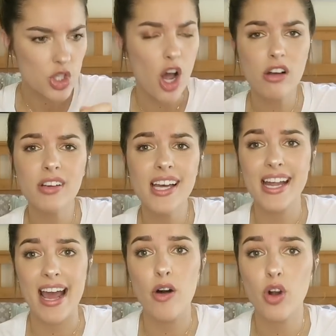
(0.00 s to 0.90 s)
Chocolate
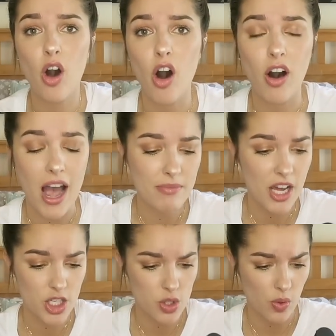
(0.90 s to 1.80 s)
and alcohol. I'm
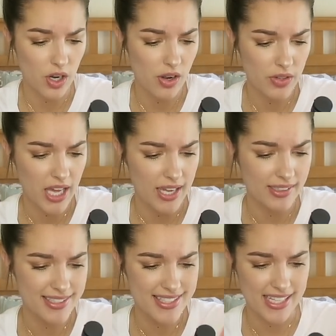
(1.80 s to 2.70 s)
not sure. Okay,
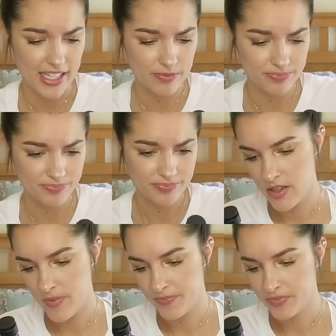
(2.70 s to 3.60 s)
let's see.
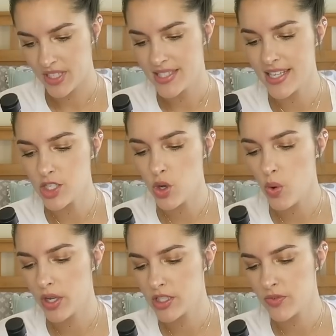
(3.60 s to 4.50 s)
Essential
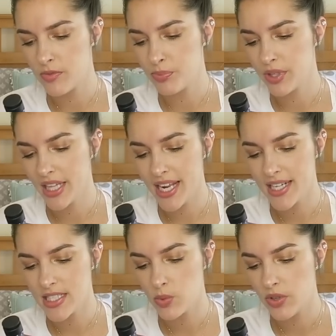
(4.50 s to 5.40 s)
oils from
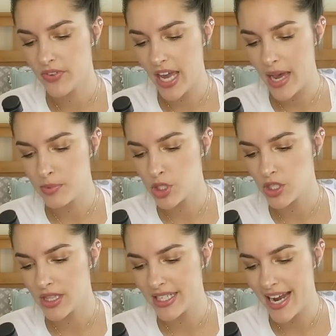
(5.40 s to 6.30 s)
plants. We've
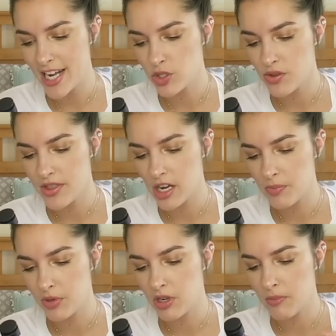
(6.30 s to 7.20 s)
captured the natural
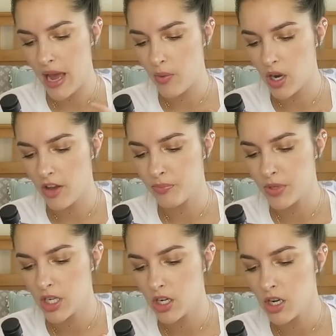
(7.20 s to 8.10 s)
therapeutic power of
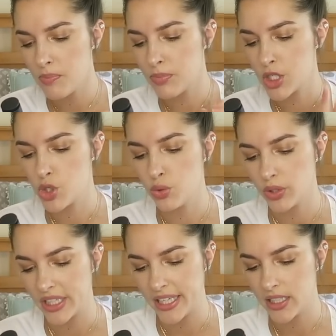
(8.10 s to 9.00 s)
pure
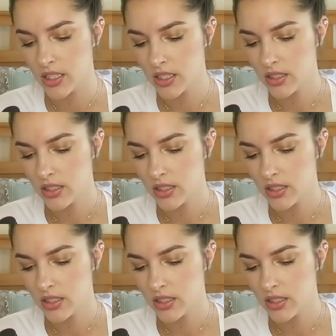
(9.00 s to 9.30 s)
patchouli.